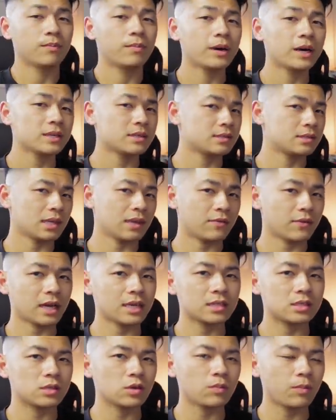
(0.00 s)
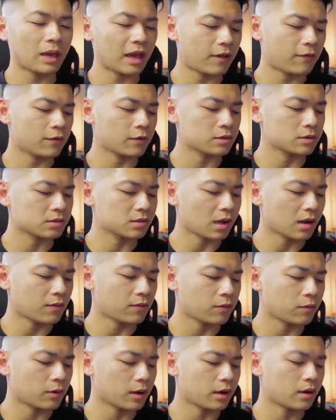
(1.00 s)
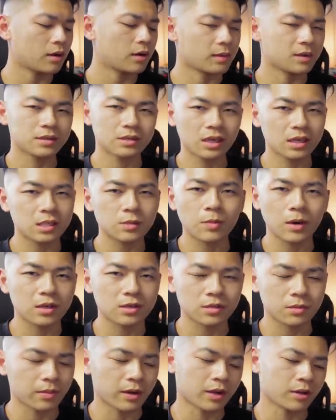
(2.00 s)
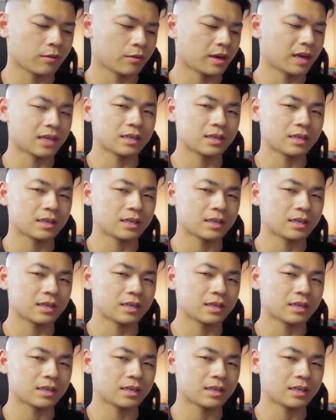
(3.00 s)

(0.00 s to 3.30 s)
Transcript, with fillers: But if you guys do pay for the software, this is not sponsored, by the way.